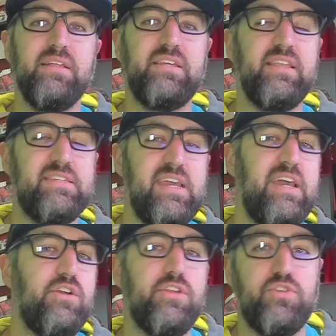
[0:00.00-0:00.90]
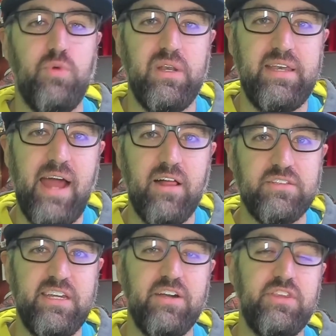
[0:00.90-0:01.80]
to the $10 or the $20
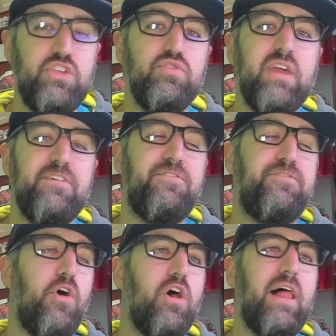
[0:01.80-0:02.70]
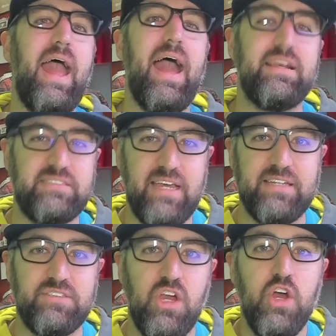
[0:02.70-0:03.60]
tier, then you get full
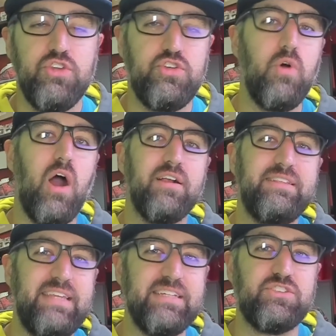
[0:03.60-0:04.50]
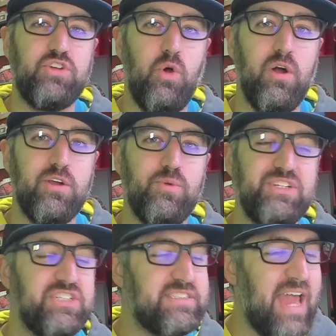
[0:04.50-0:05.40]
access to our Discord,
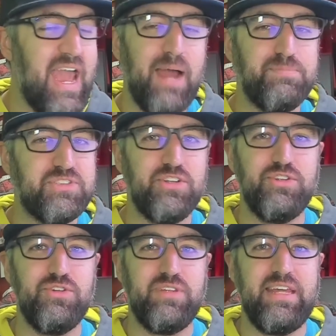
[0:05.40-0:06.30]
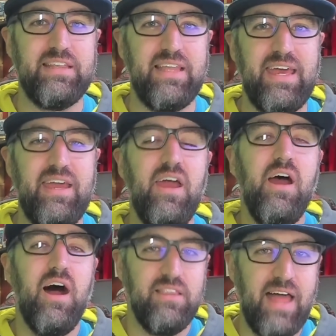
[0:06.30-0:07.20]
which is absolutely lit.
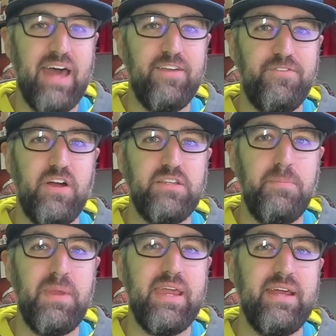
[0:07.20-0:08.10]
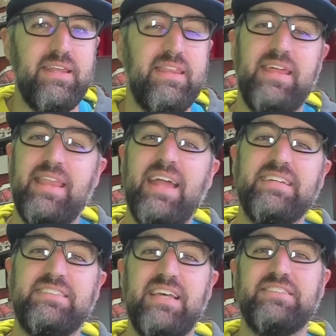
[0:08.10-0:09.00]
A lot of fun to be in. And then that
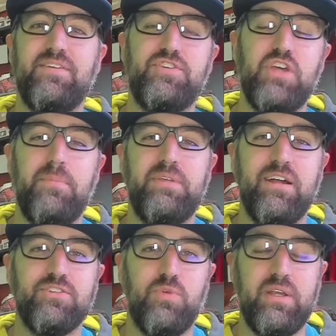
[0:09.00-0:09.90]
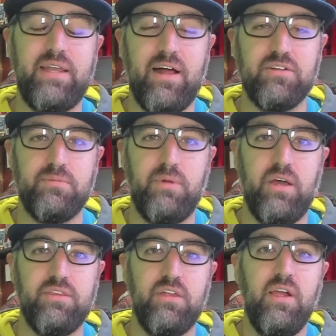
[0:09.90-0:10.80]
excessive chub tier at $20 a month